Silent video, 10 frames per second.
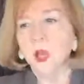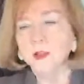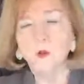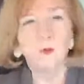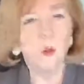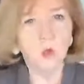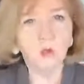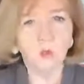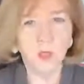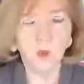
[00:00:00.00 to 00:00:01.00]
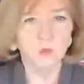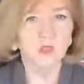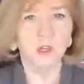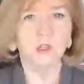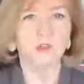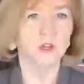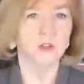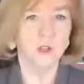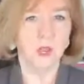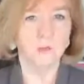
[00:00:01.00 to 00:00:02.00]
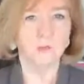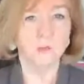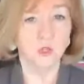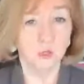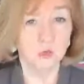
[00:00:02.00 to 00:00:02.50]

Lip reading: I don't know that that will change anytime too